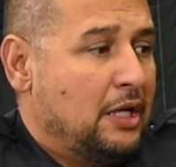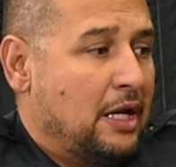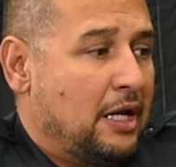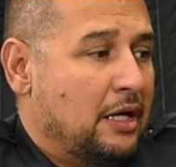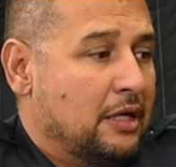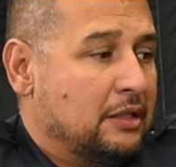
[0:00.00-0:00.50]

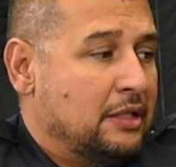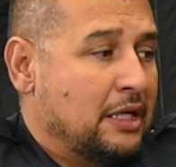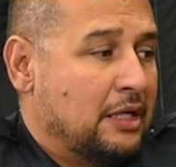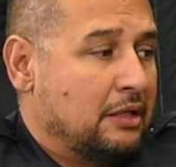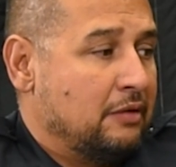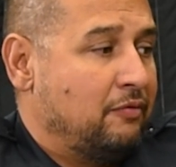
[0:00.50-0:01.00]
And
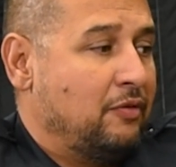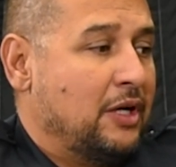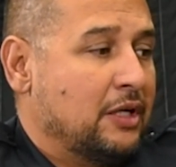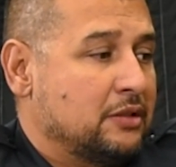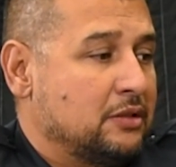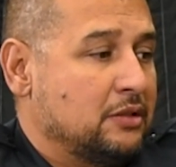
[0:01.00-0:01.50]
that can
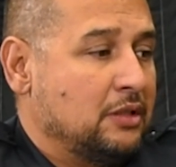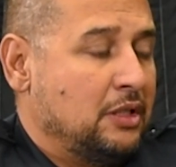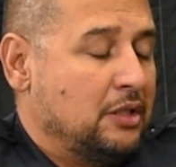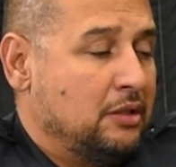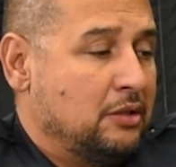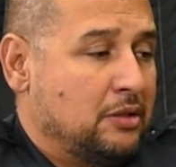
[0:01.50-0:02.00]
affect,
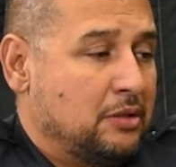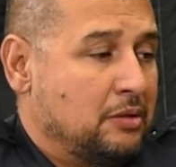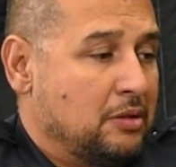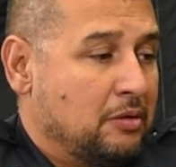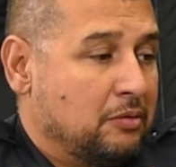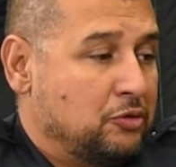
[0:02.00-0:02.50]

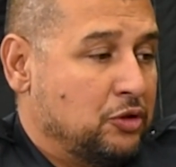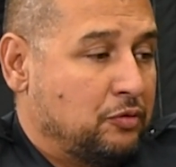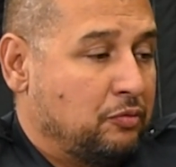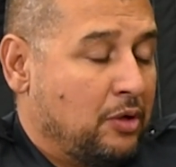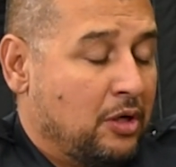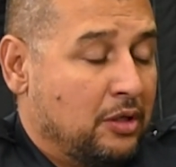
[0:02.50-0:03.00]

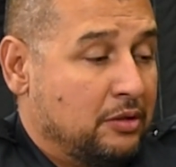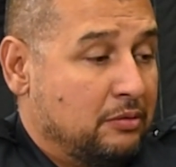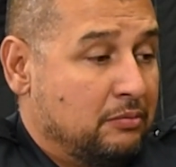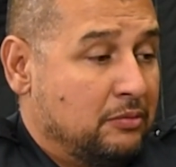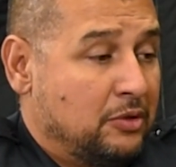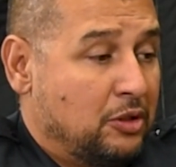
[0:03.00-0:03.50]
just
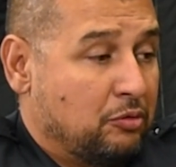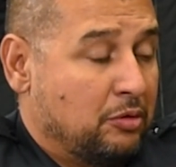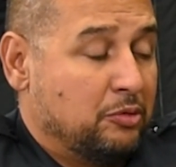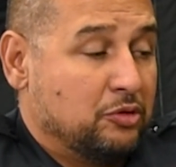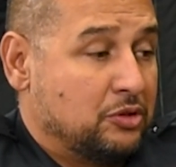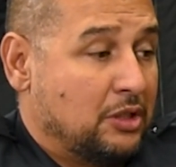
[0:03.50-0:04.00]
on the
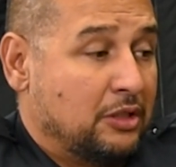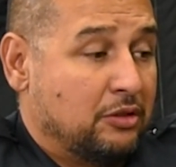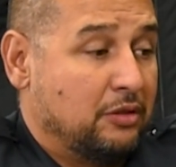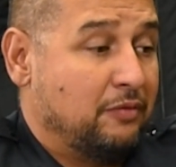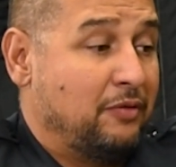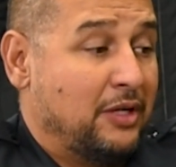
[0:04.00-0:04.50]
criminal side,
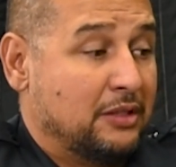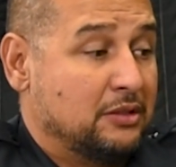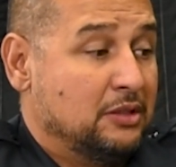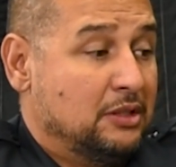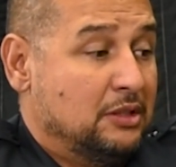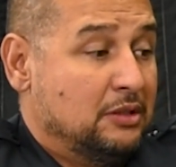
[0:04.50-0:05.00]
could affect